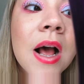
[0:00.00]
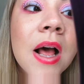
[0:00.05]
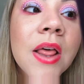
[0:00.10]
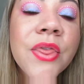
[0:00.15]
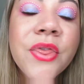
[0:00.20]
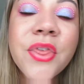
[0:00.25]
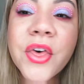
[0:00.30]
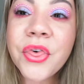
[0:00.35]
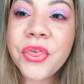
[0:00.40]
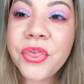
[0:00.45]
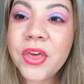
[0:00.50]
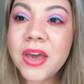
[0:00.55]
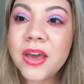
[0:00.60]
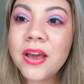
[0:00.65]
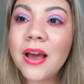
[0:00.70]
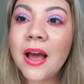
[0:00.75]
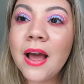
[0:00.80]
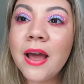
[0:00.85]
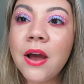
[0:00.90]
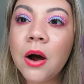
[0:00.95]
the
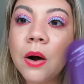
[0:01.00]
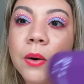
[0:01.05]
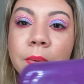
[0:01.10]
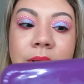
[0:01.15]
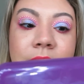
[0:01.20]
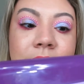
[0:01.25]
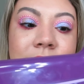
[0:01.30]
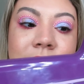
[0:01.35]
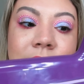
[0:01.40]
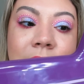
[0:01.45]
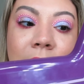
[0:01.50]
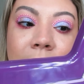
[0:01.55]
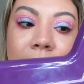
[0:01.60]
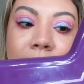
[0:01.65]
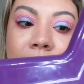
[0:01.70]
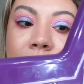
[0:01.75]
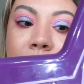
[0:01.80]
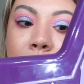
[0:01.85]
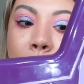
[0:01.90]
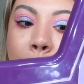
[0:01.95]
thing I always
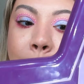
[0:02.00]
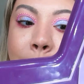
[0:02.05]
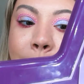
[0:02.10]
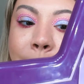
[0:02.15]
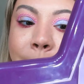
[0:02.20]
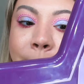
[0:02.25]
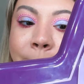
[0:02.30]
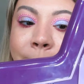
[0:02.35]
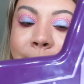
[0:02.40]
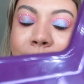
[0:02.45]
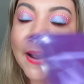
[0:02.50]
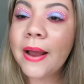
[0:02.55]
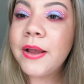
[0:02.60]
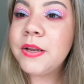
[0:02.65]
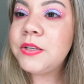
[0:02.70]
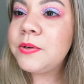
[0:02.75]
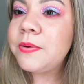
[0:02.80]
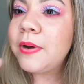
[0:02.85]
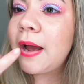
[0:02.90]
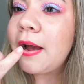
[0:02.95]
say, I
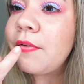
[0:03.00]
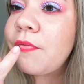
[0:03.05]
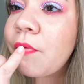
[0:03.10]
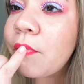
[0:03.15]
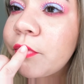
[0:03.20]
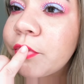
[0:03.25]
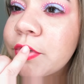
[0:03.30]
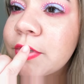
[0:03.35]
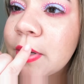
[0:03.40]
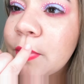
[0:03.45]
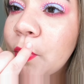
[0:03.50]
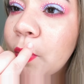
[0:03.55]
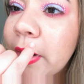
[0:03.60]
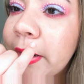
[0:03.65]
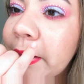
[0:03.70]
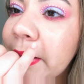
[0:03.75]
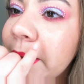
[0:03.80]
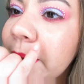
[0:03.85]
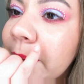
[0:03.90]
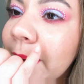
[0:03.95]
do have some
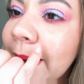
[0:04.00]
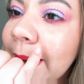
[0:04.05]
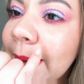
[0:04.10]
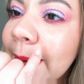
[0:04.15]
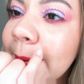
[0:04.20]
wearing right